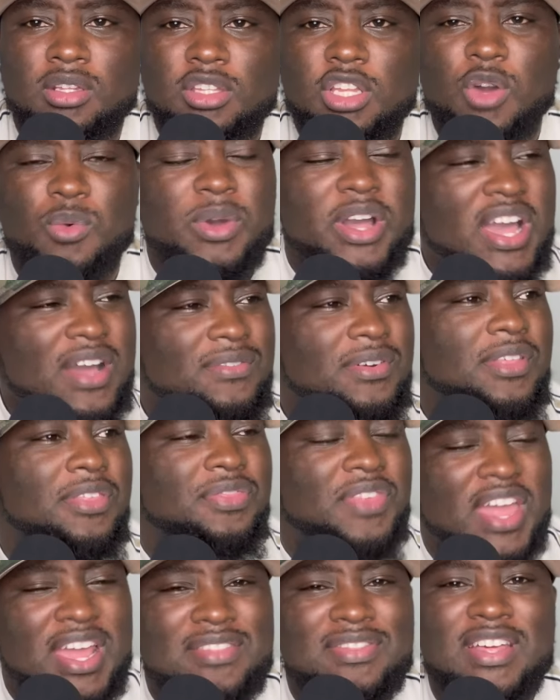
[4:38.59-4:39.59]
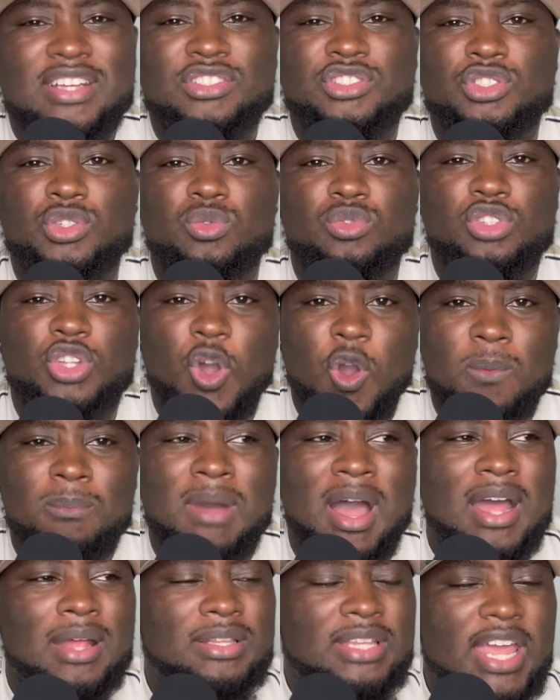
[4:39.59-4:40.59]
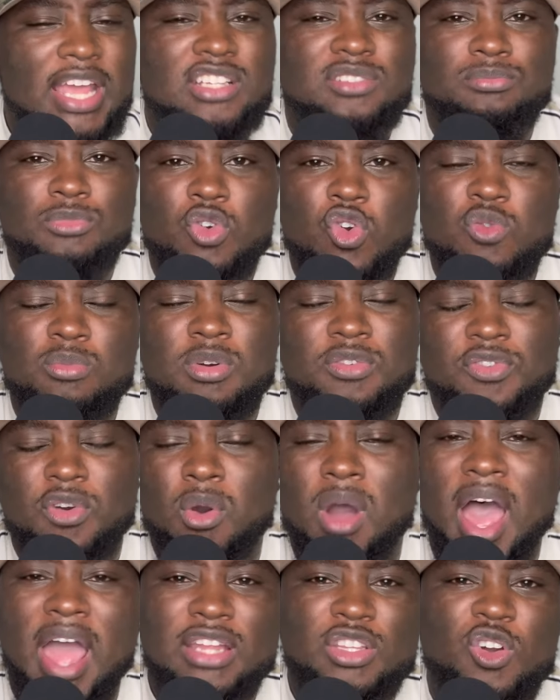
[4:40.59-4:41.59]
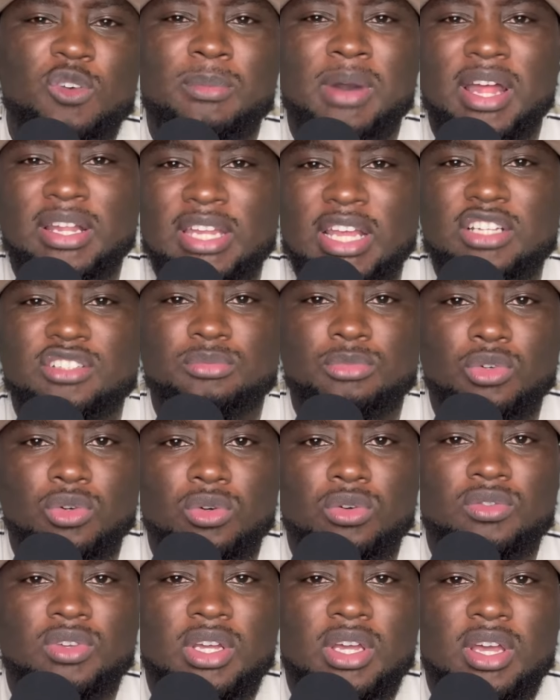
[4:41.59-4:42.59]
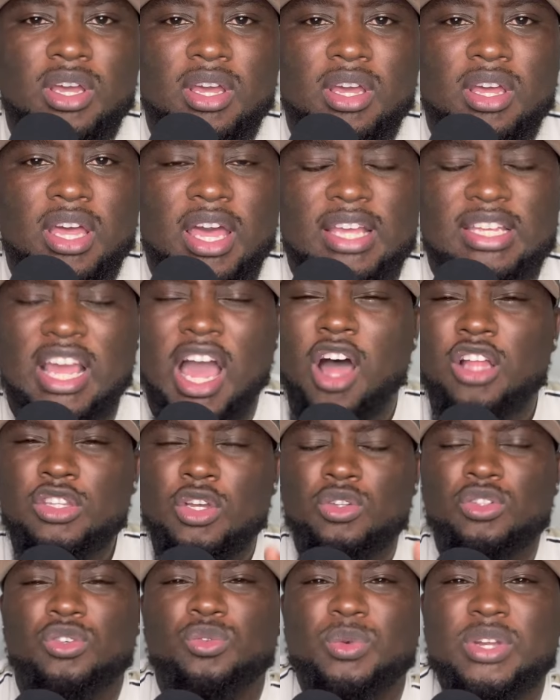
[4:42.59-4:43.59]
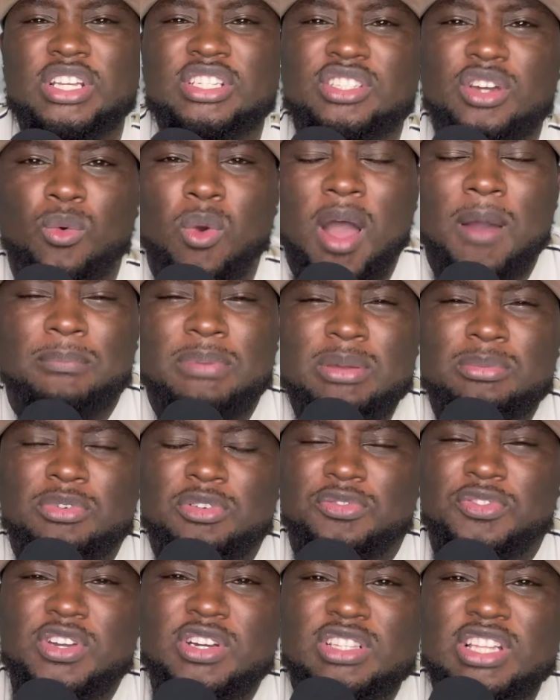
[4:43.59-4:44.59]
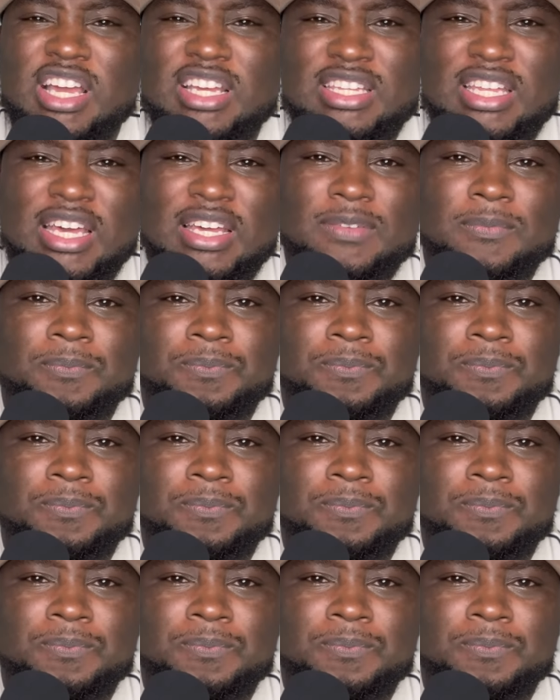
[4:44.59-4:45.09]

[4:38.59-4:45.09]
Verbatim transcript: Don't ever think that you know my next move before I know my next move. And y'all know the reason why people feel like that?